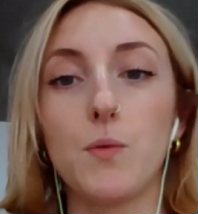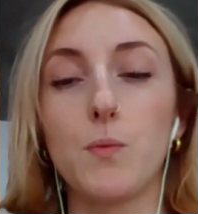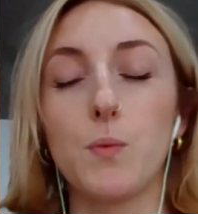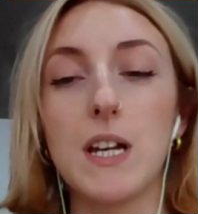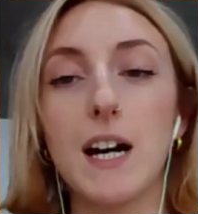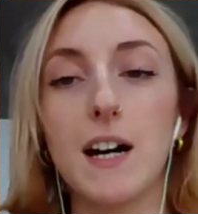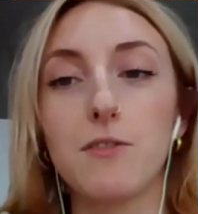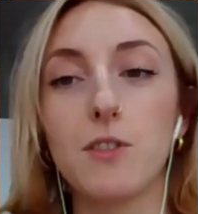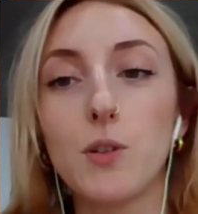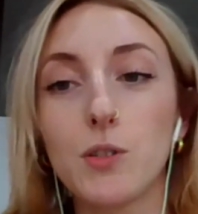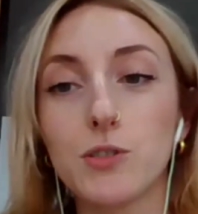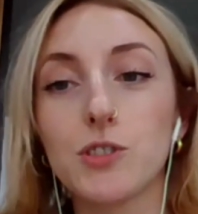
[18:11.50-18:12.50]
We have
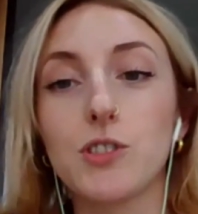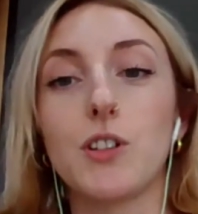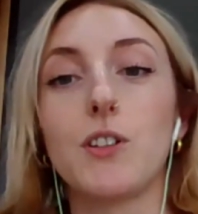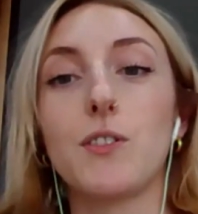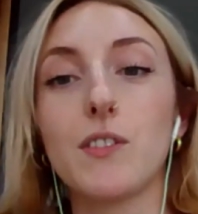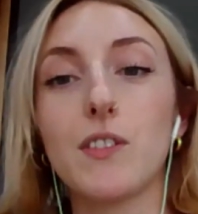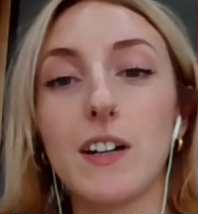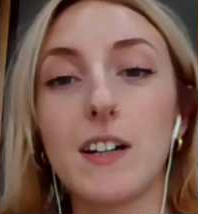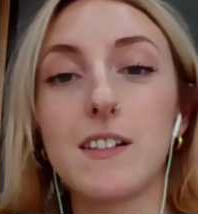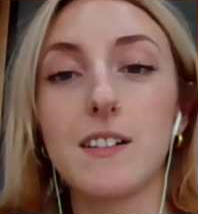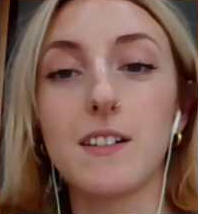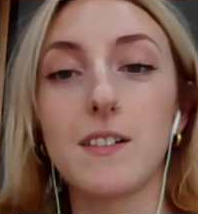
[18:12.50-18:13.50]
launched
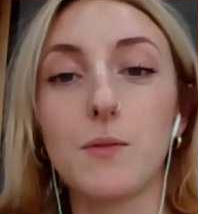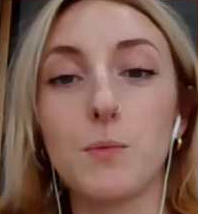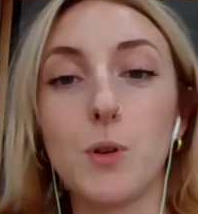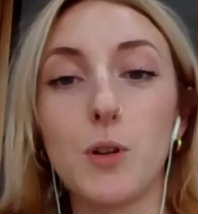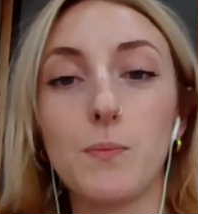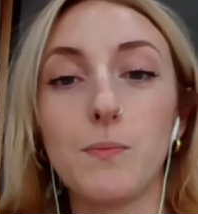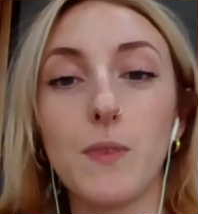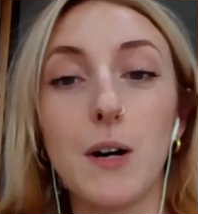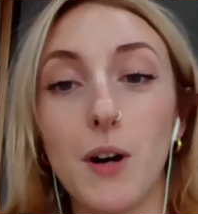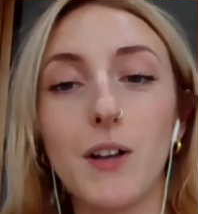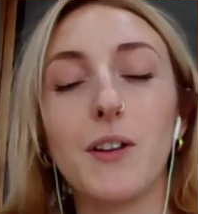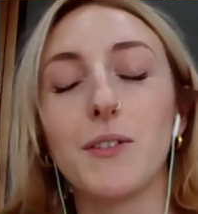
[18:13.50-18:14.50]
alongside
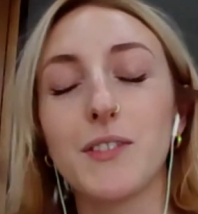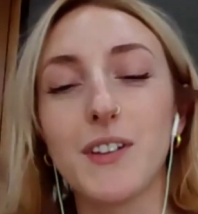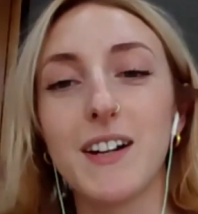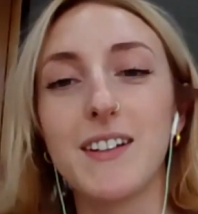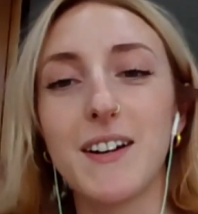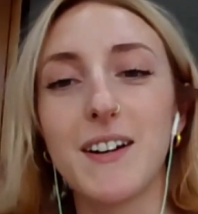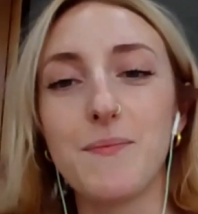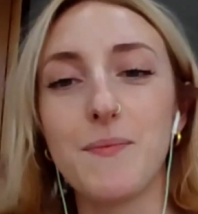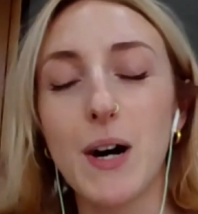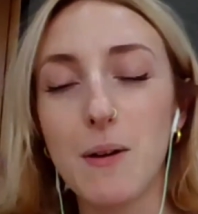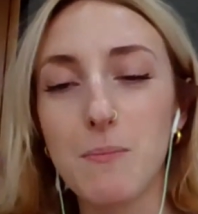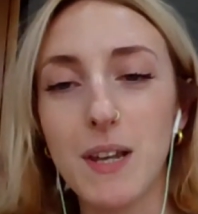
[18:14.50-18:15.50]

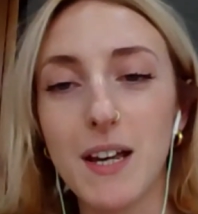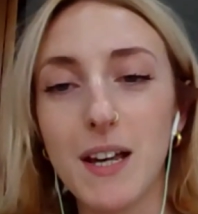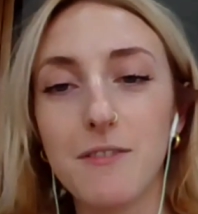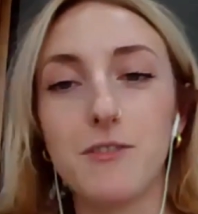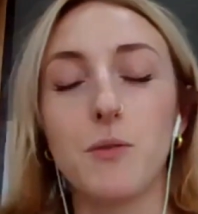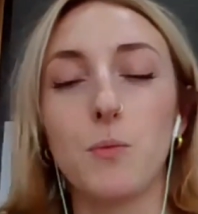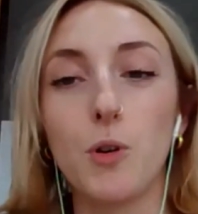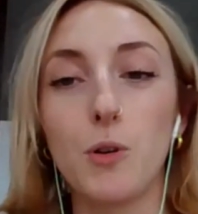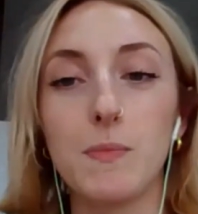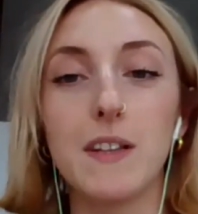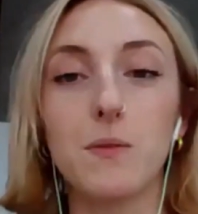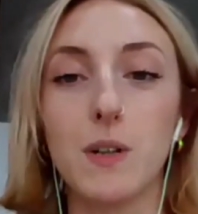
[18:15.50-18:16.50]
Uplift,
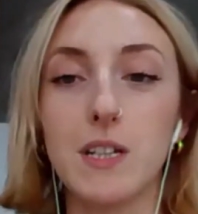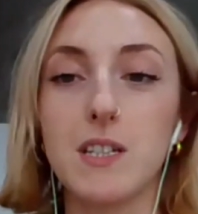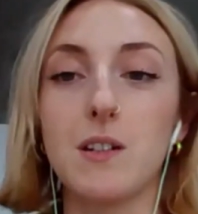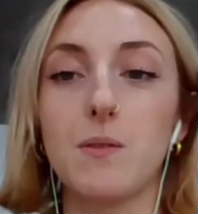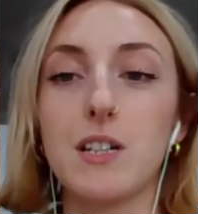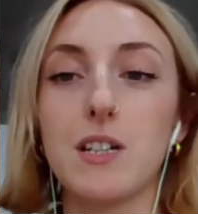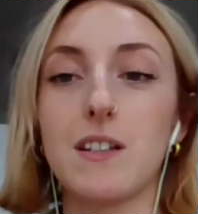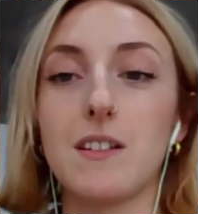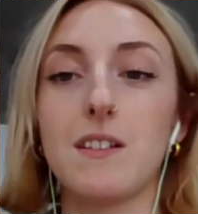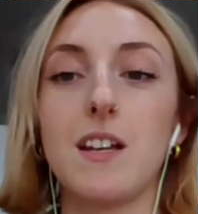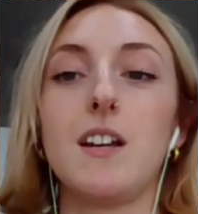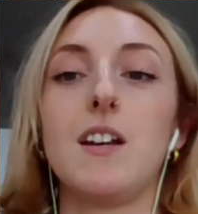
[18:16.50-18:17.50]
Warm this winter, which
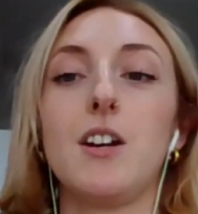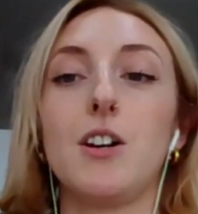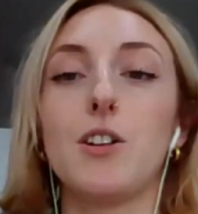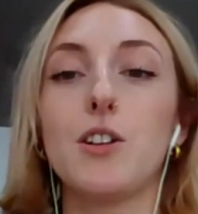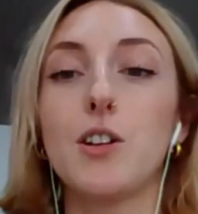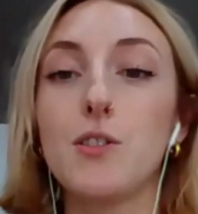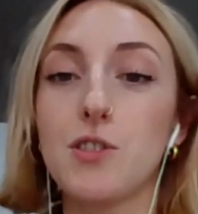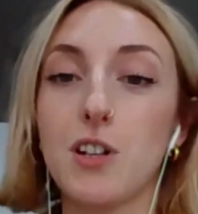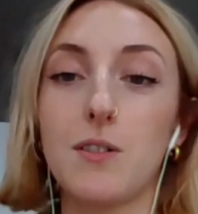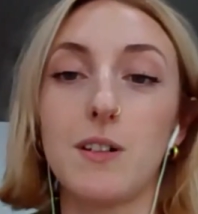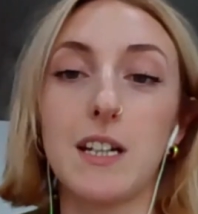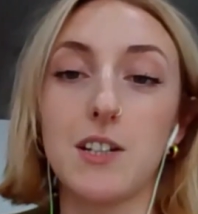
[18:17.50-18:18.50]
is a huge
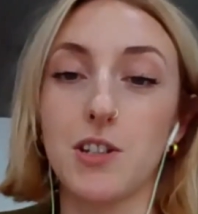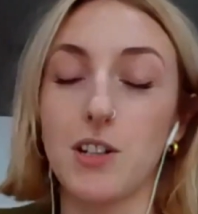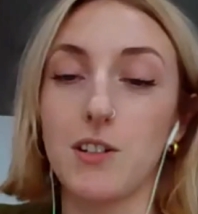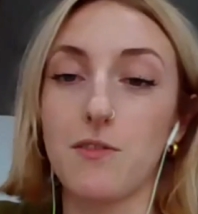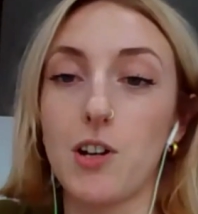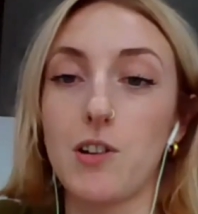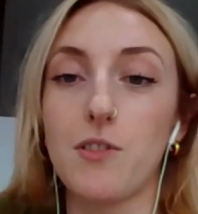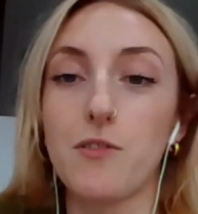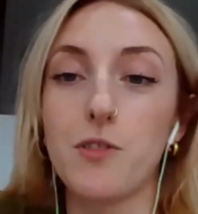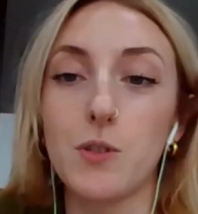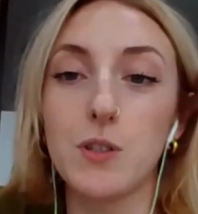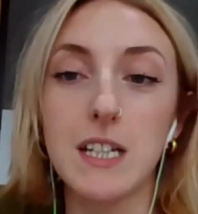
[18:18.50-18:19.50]
coalition of over
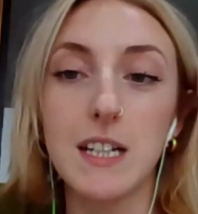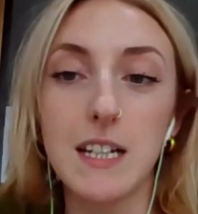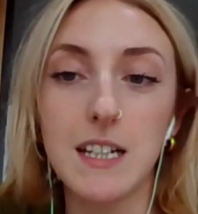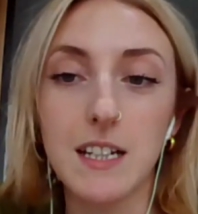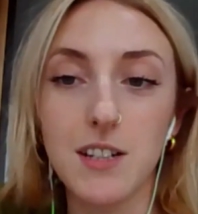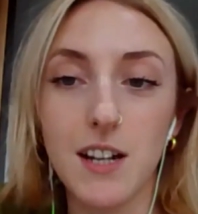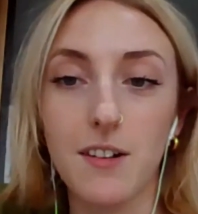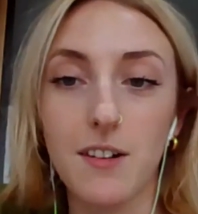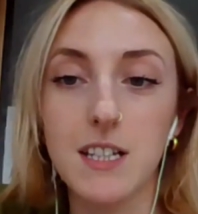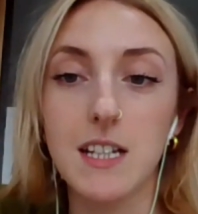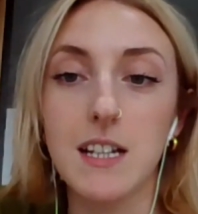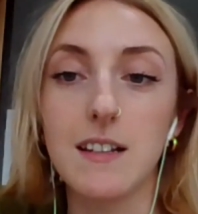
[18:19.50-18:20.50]
40 leading
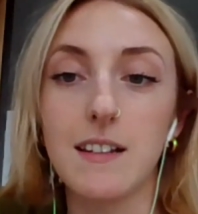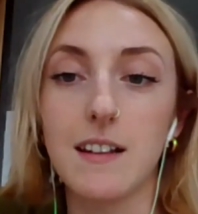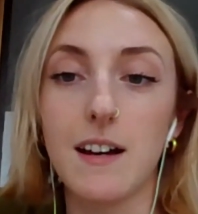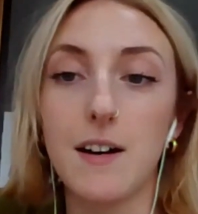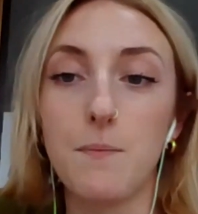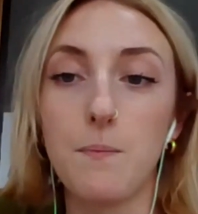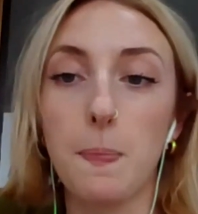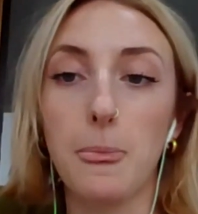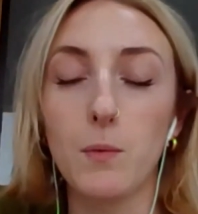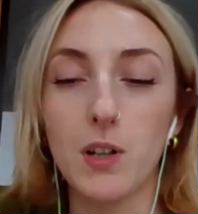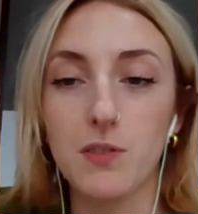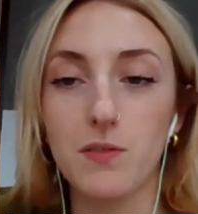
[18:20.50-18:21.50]
charities,
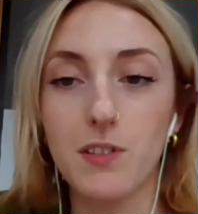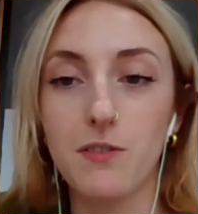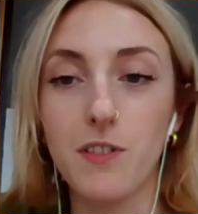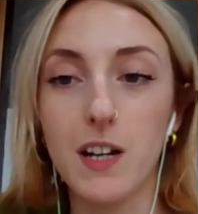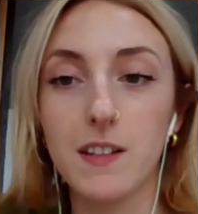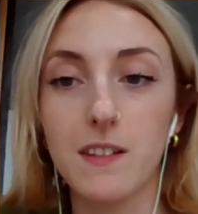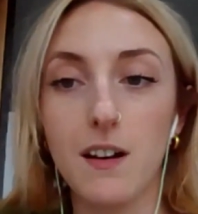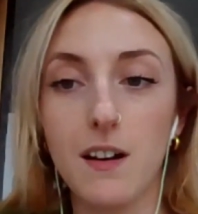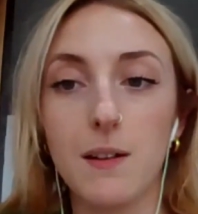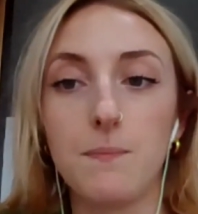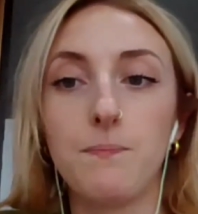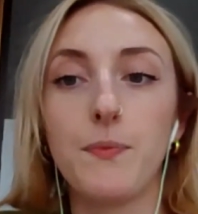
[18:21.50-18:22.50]
which for the first
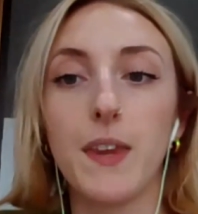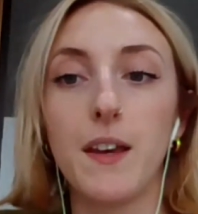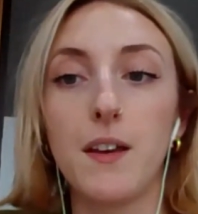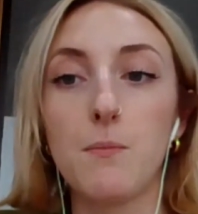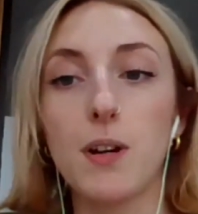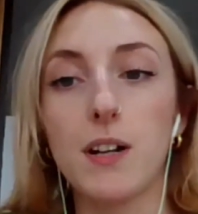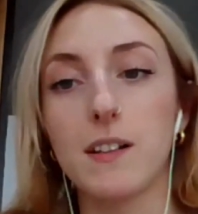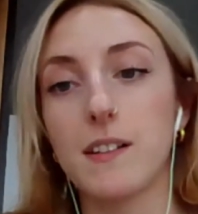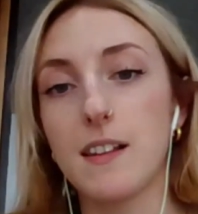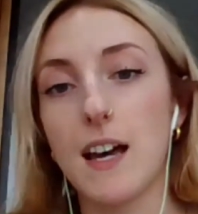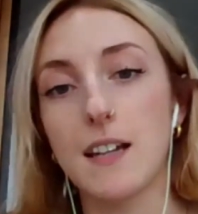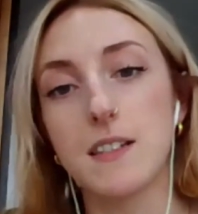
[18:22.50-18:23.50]
time
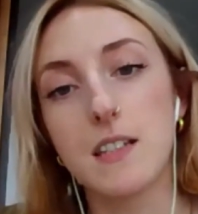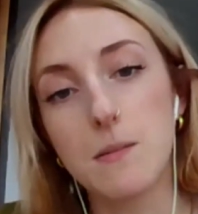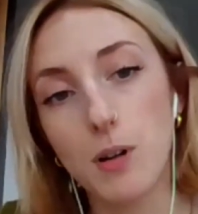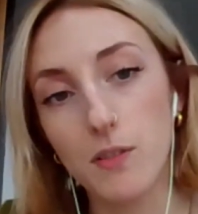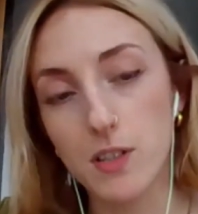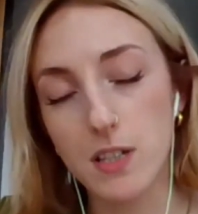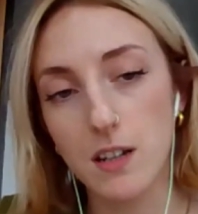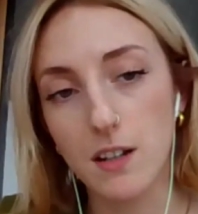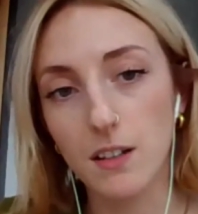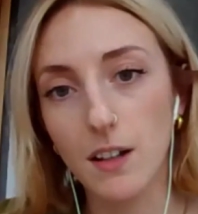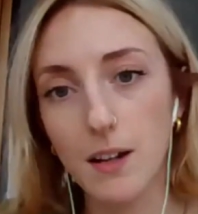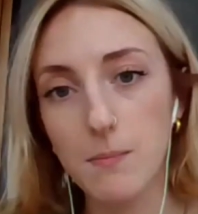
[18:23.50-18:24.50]
brings anti-poverty
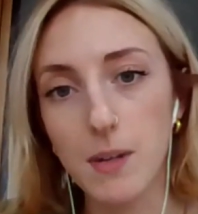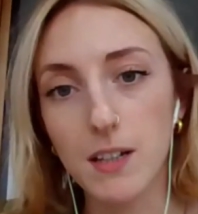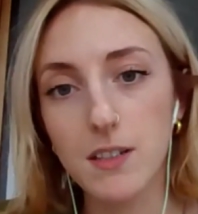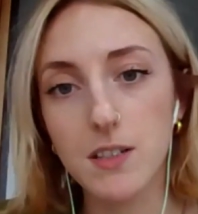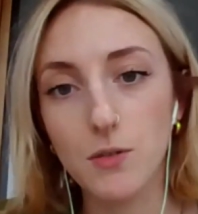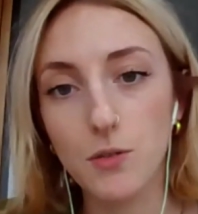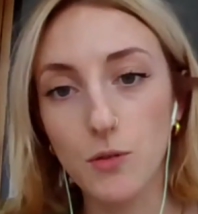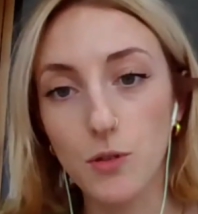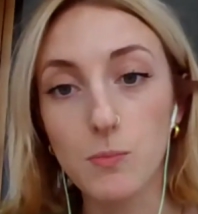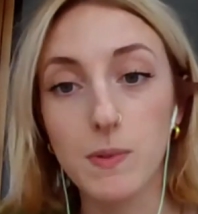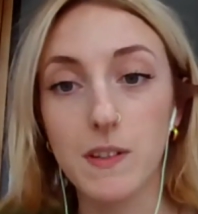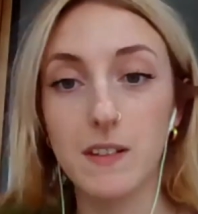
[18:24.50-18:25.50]
and climate
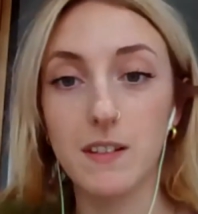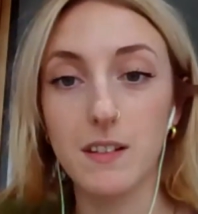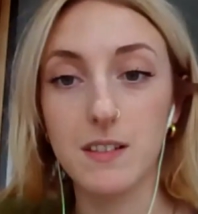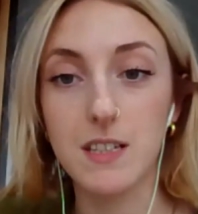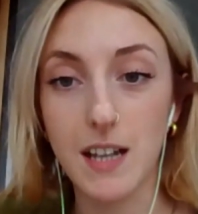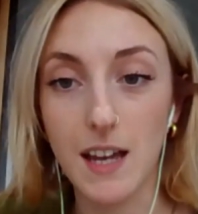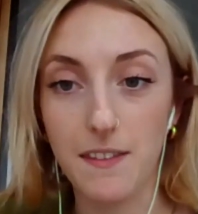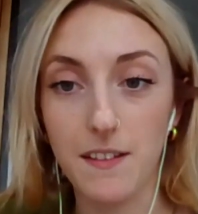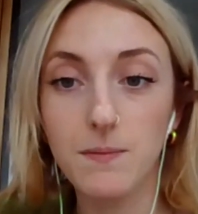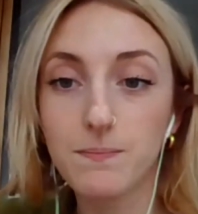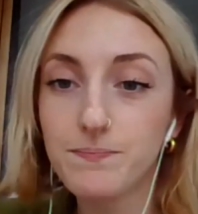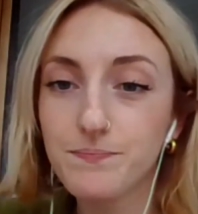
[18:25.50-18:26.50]
groups together.